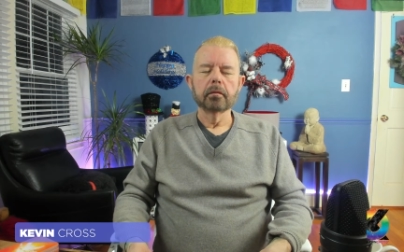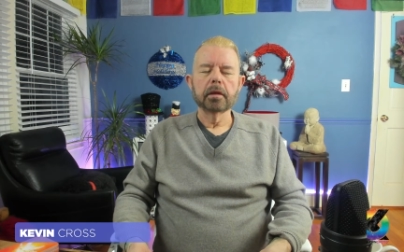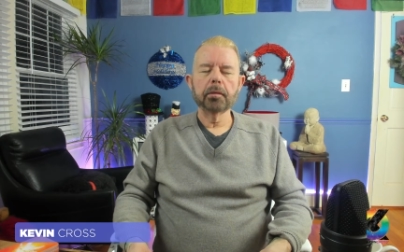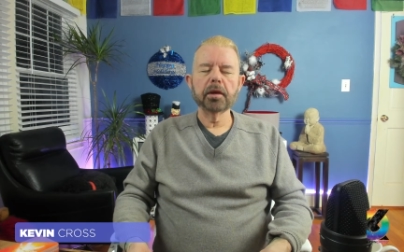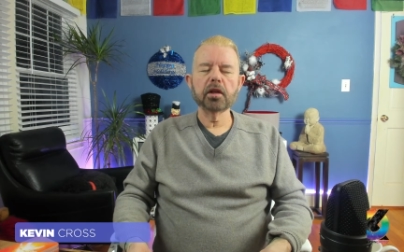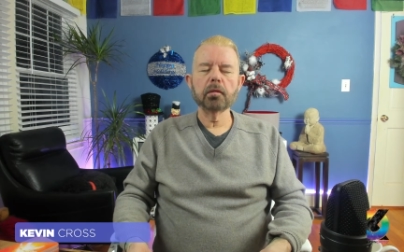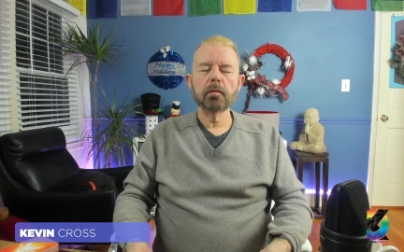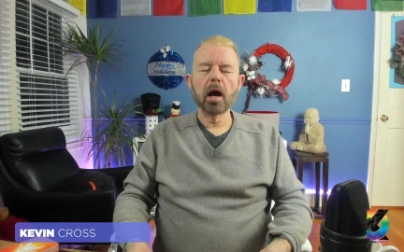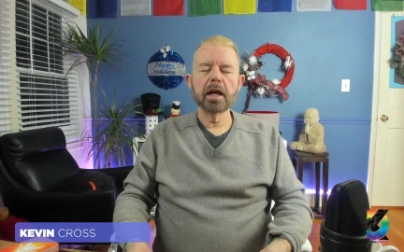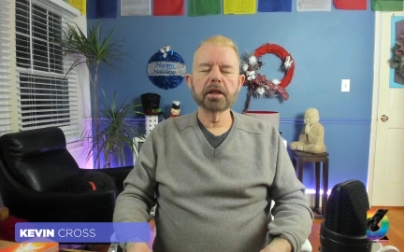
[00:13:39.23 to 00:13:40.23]
Now bring your
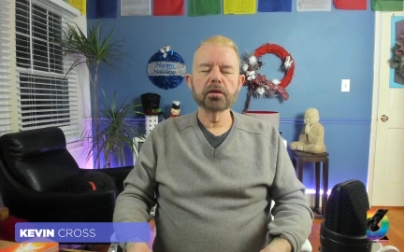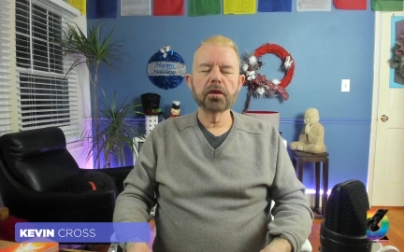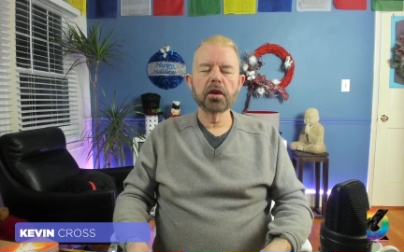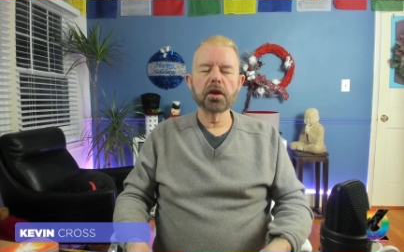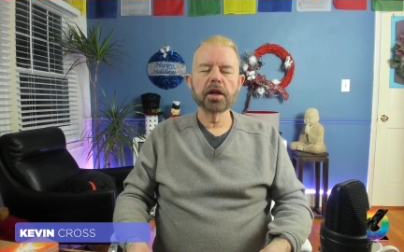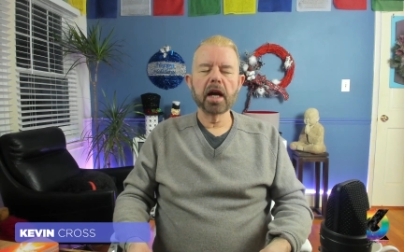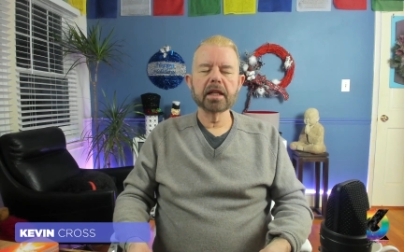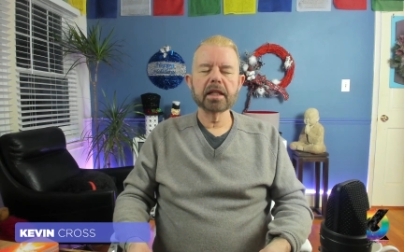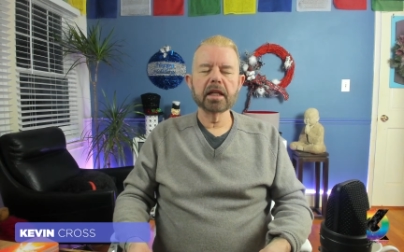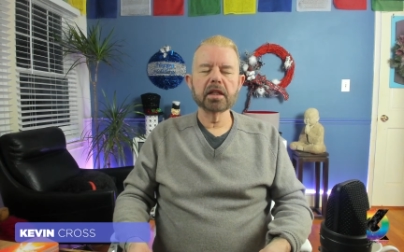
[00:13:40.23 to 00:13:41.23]
mind, your third eye
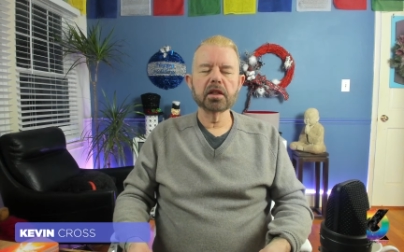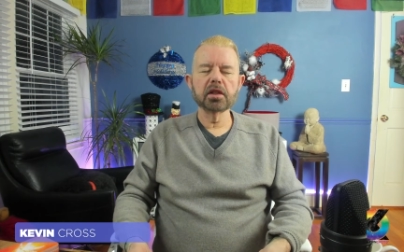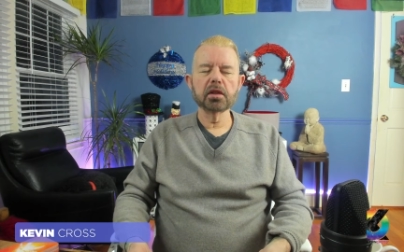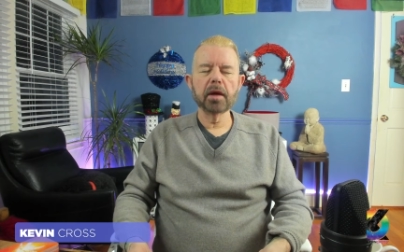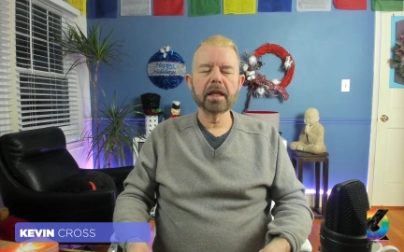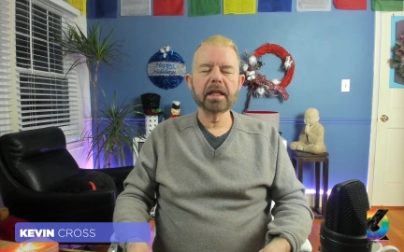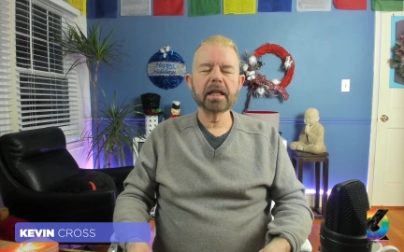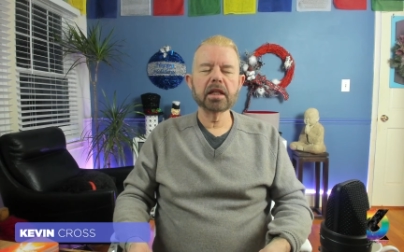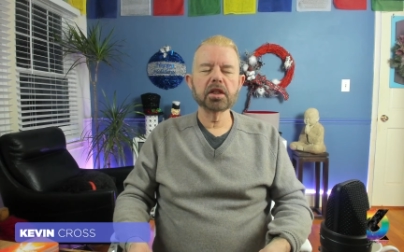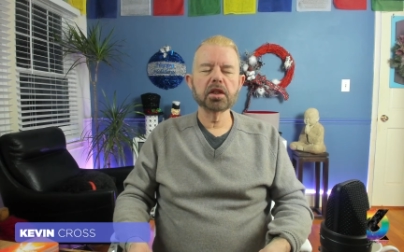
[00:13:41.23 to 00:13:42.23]
center to any
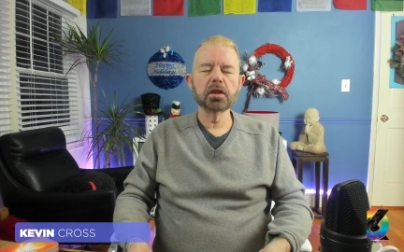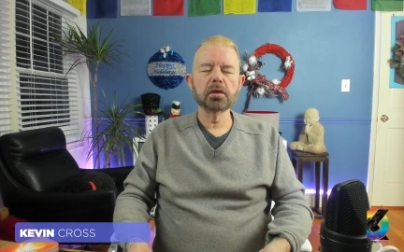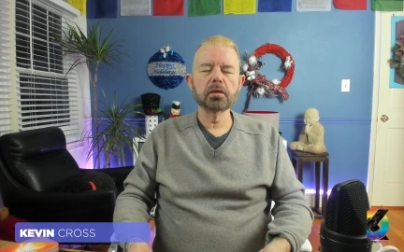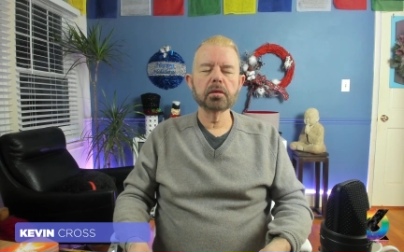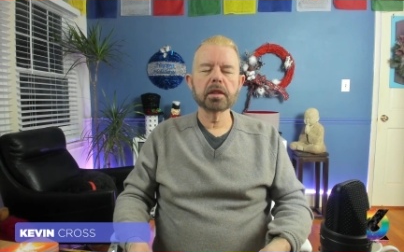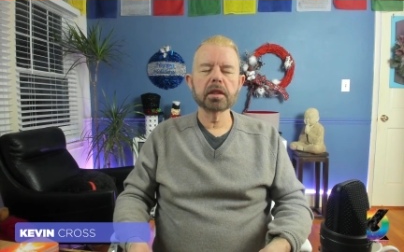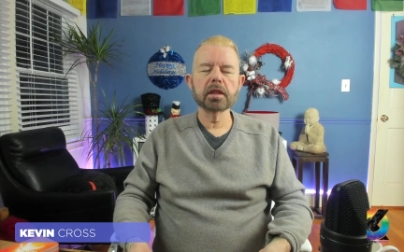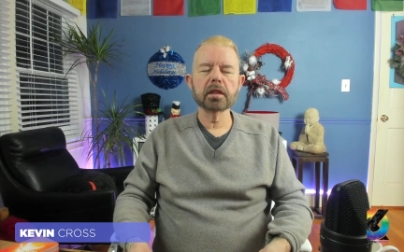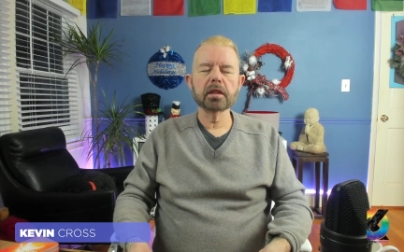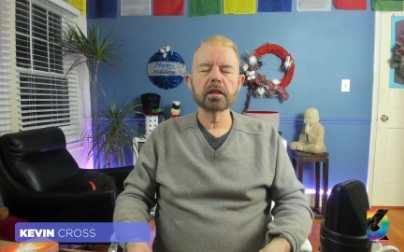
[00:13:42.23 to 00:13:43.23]
issues,